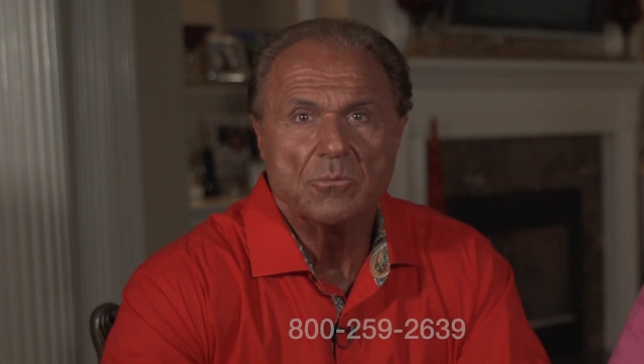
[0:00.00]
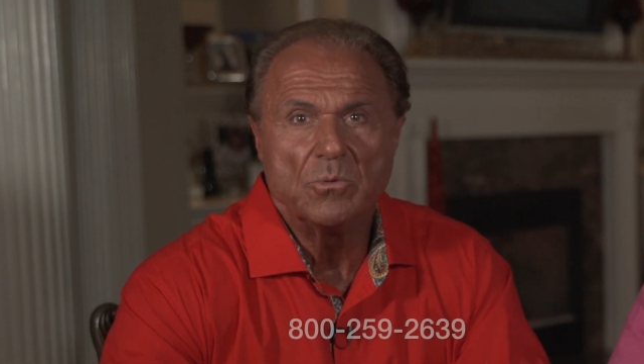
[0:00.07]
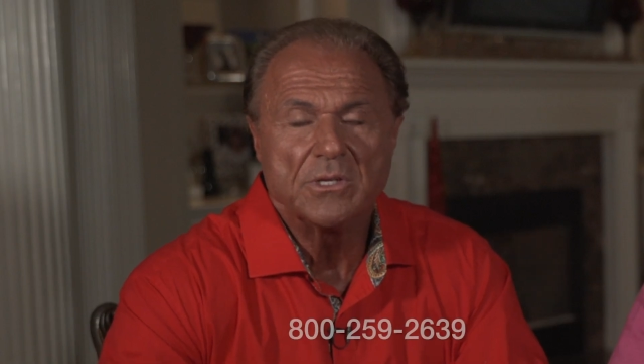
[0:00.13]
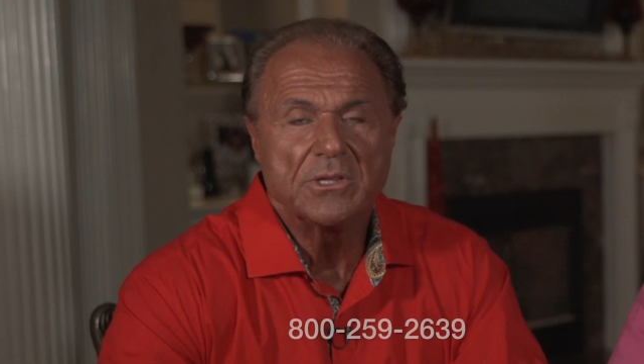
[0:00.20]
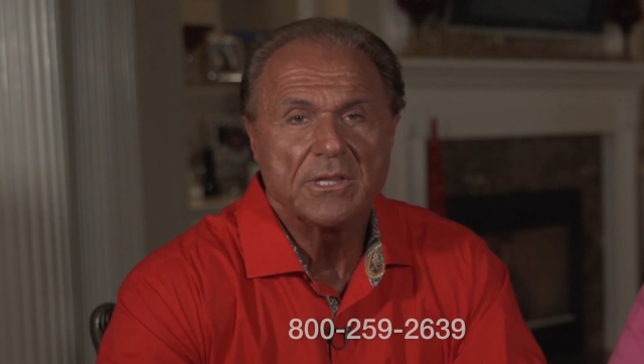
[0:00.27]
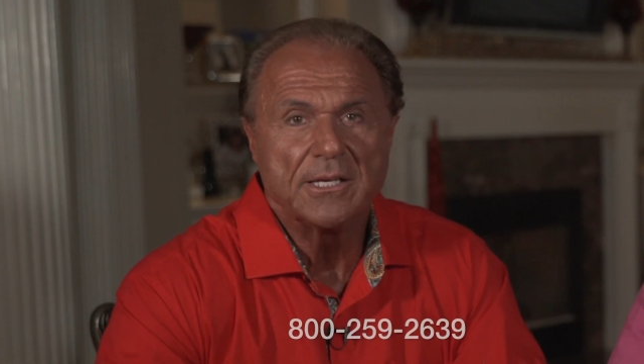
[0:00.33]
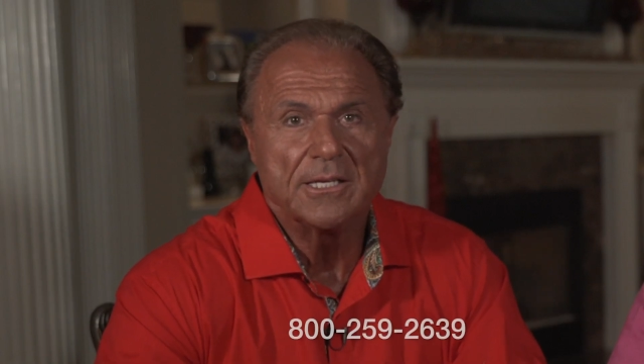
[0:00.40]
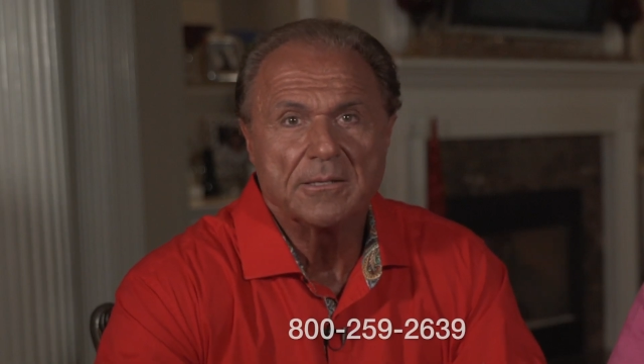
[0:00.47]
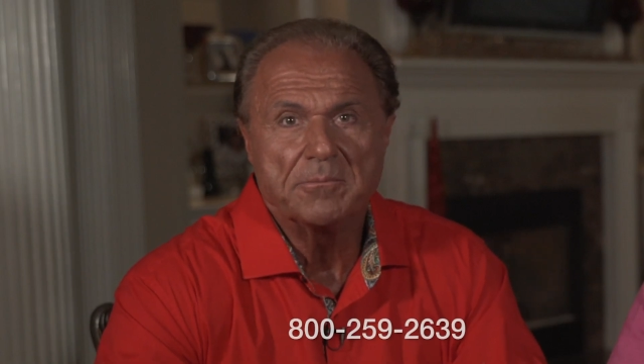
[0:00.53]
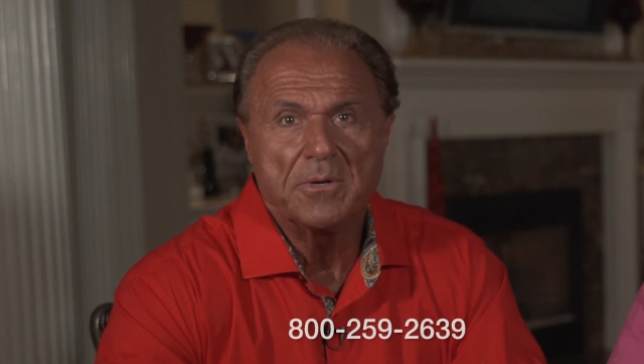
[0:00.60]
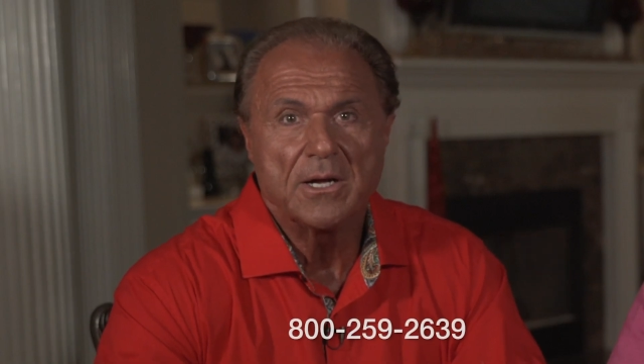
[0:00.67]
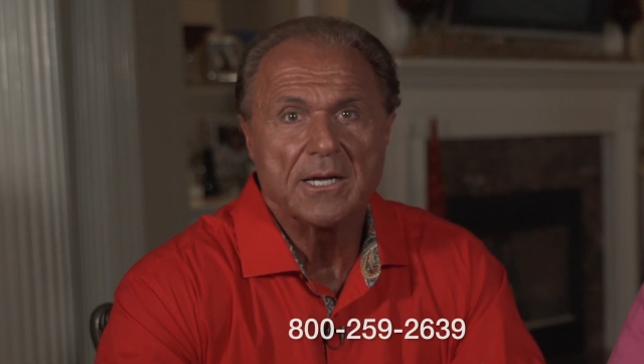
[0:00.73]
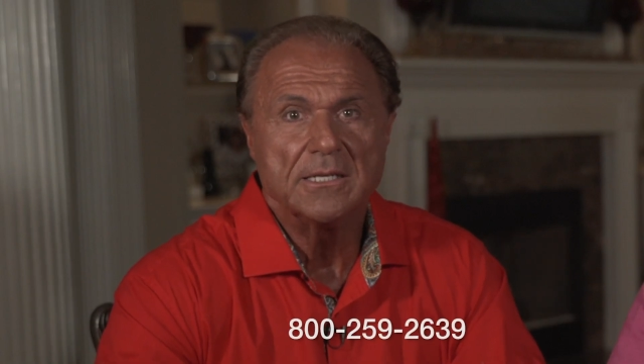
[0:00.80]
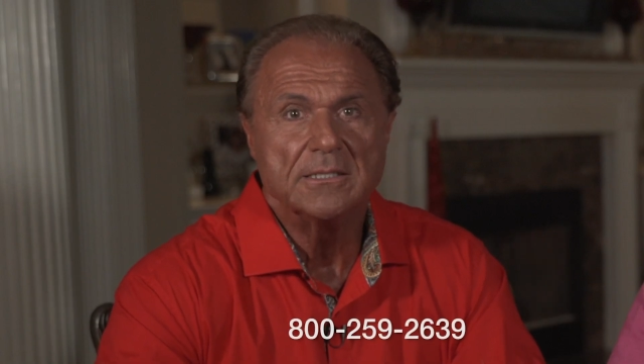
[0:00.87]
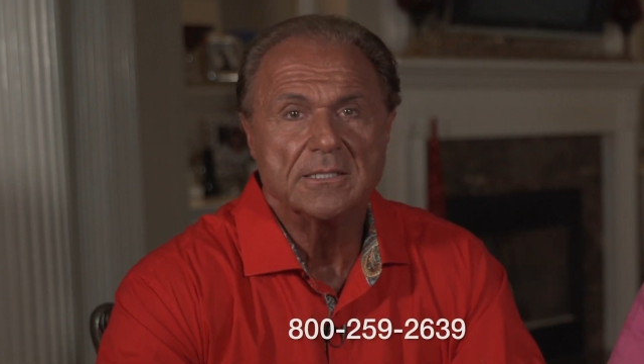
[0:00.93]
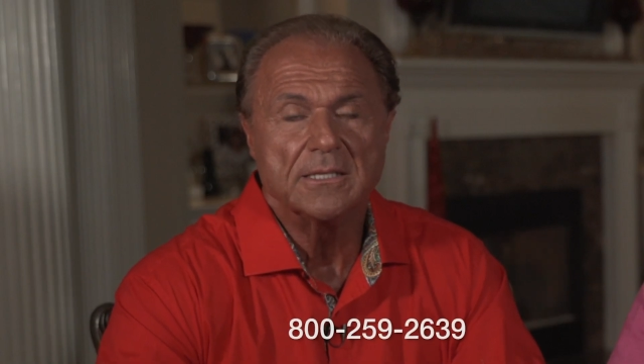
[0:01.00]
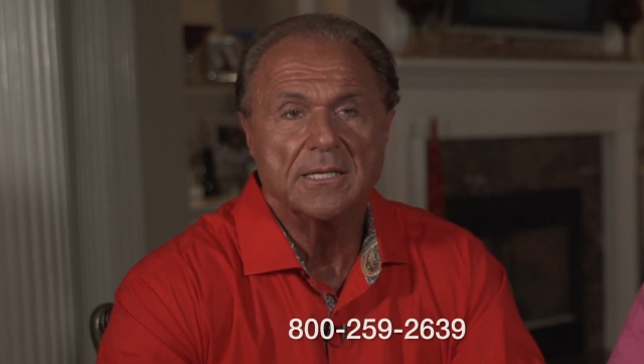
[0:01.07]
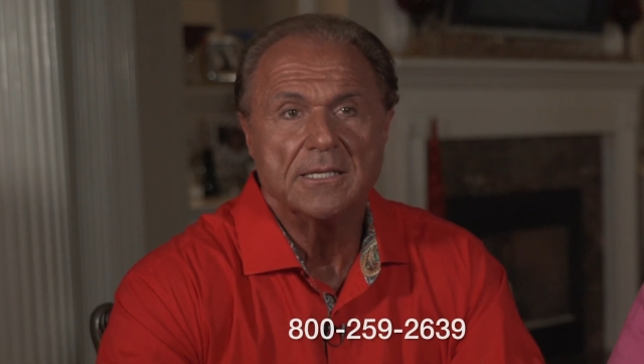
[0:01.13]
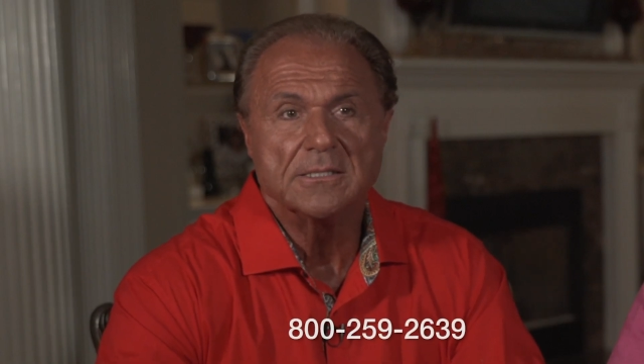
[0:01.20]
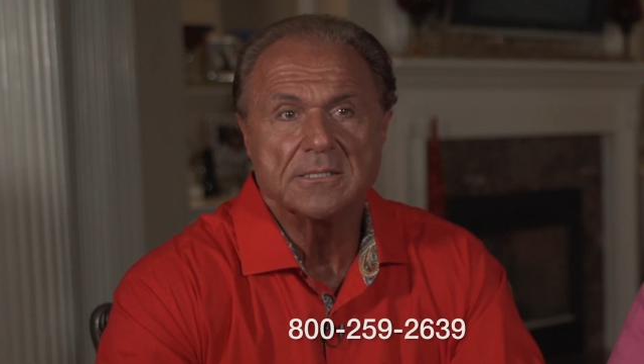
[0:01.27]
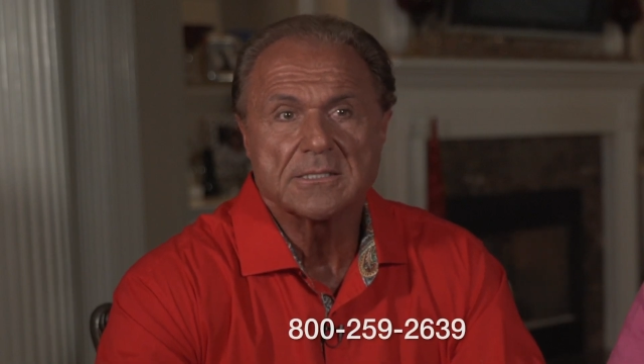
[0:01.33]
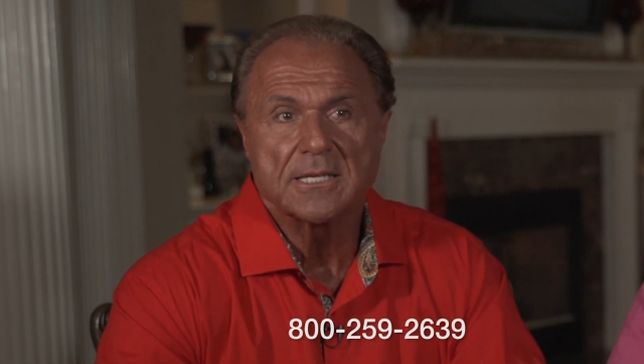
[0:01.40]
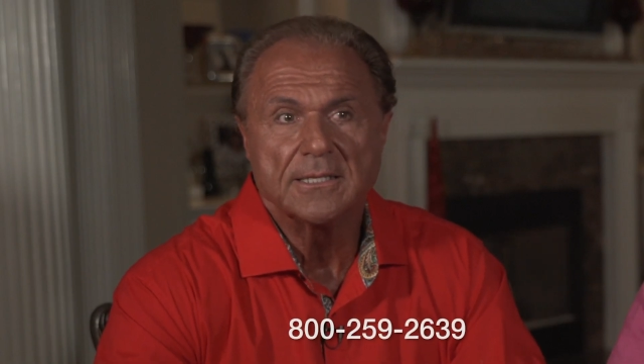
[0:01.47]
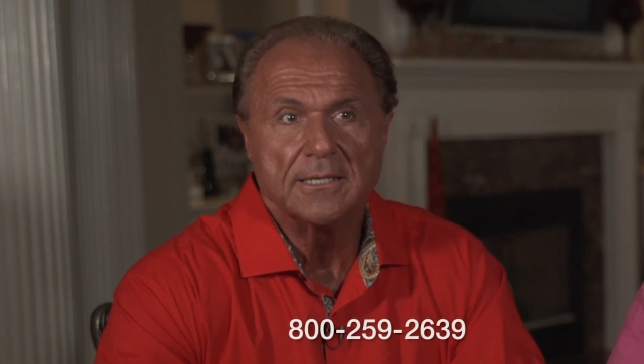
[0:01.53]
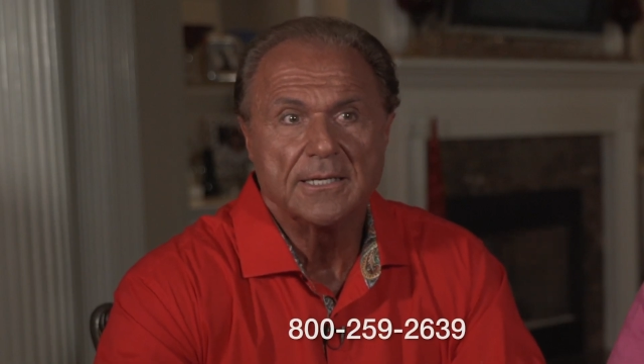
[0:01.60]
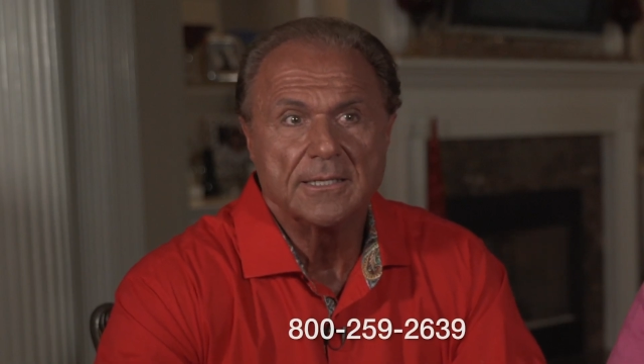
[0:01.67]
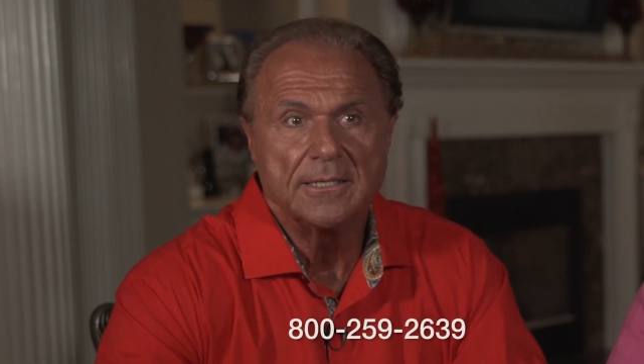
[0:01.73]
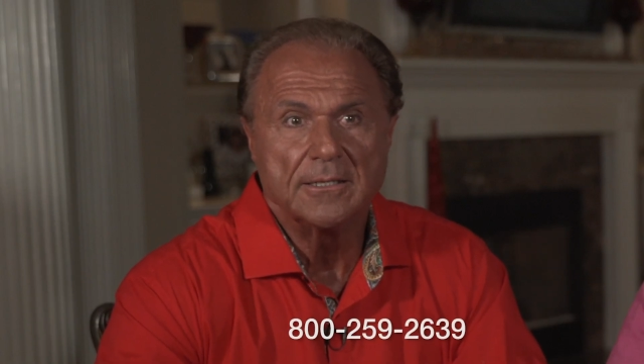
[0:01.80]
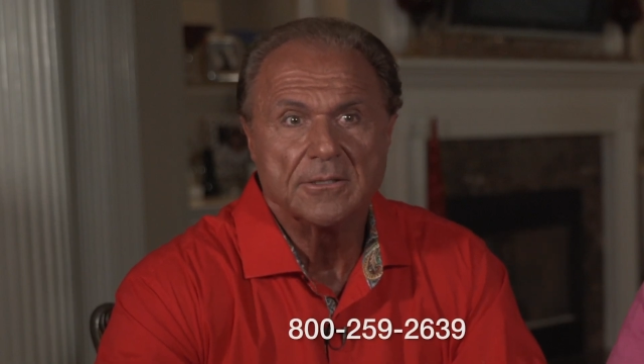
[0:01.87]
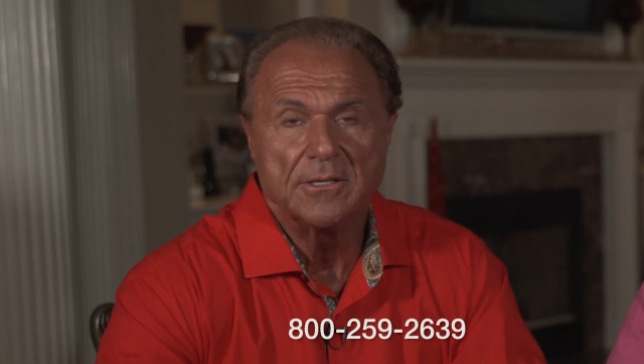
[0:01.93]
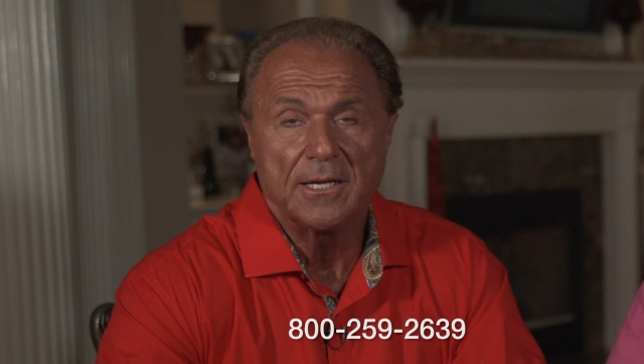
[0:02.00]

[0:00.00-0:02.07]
one thing in mind is uh,